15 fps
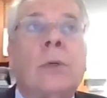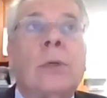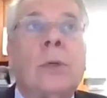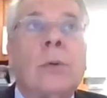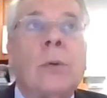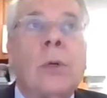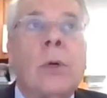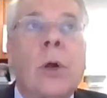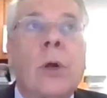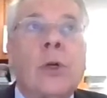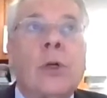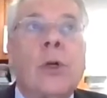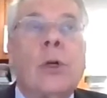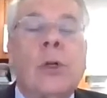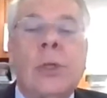children in our
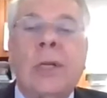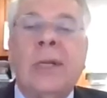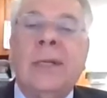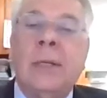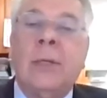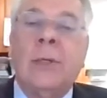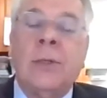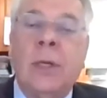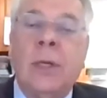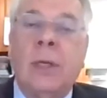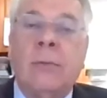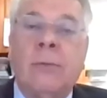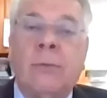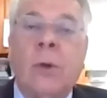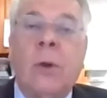church that did
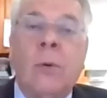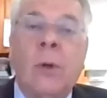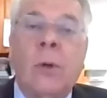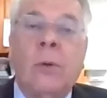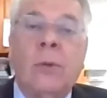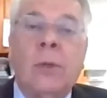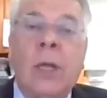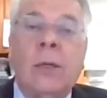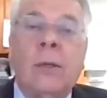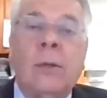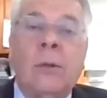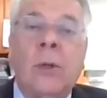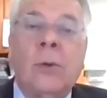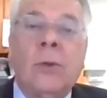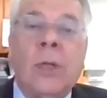sit front row,
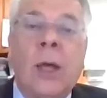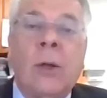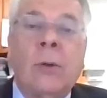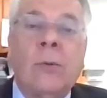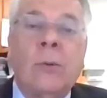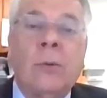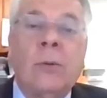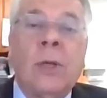taking notes out,